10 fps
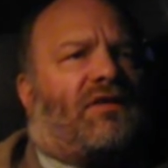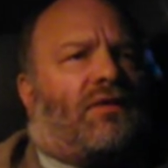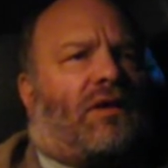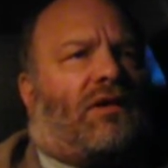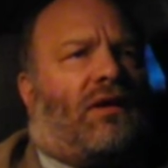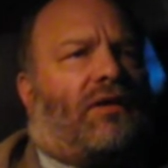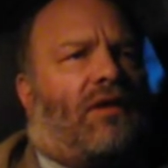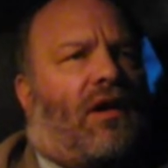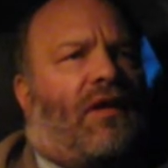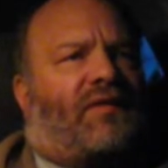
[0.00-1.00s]
So I called
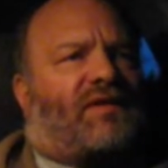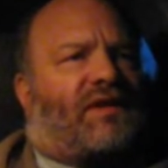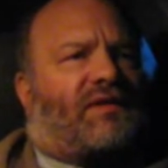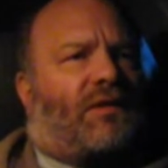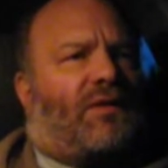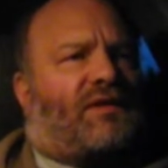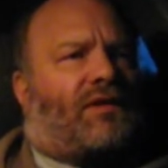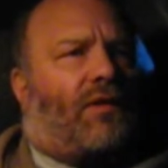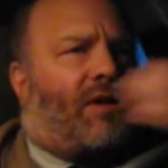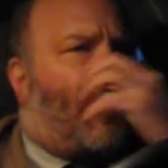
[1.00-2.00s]
our office. I said, what's
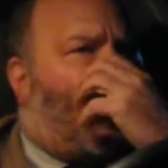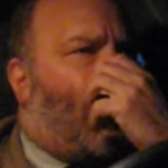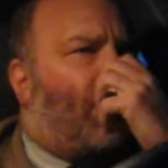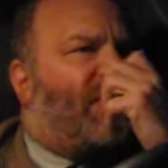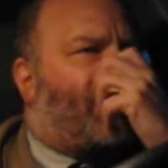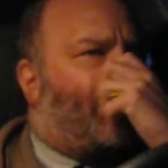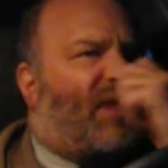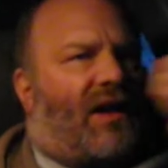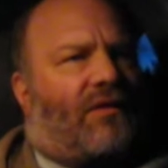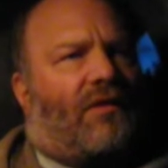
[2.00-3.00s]
going on? What's the
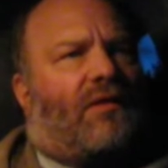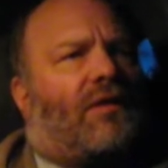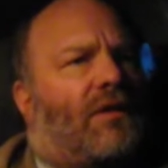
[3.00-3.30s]
matter?